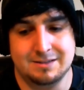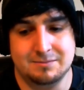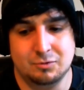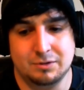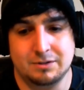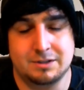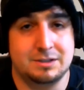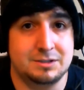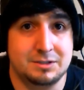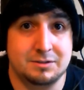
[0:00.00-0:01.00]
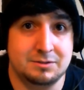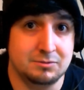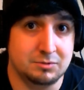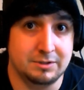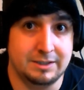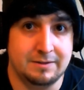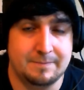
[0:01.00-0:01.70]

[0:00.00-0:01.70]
or they're concerned or worried.